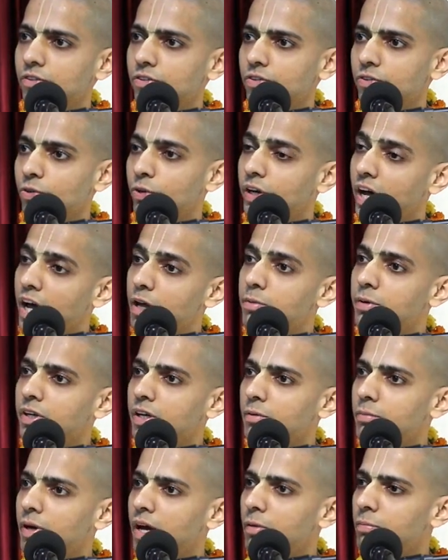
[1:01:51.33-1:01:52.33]
Should I
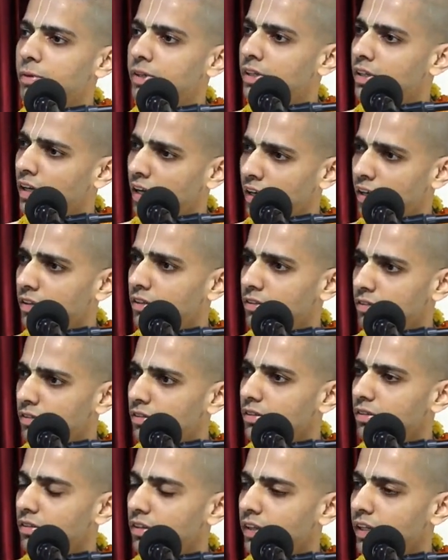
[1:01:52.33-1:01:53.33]
become happy and I
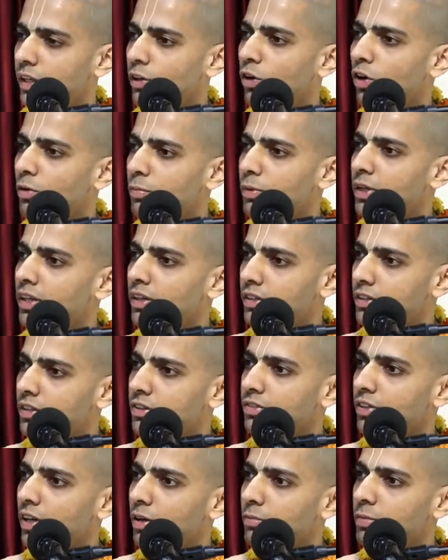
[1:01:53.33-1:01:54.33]
cannot make
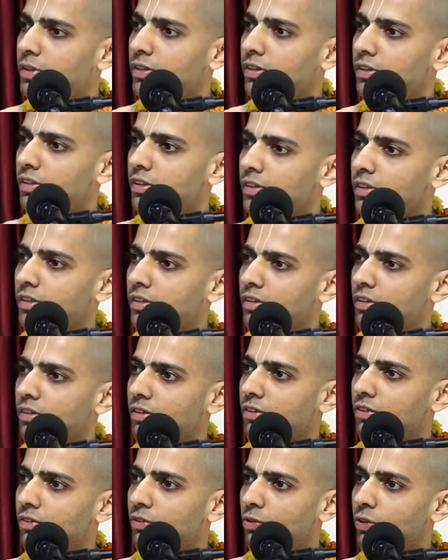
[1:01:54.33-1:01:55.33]
others happy?
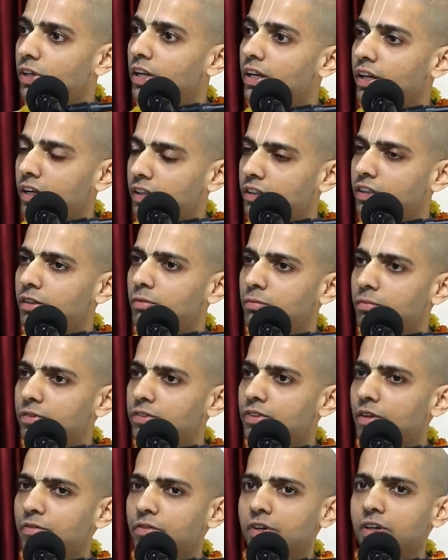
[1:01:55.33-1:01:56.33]
Should I let them
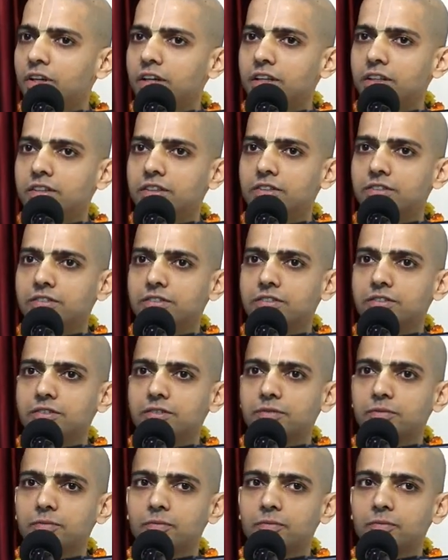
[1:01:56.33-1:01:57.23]
suffer like this?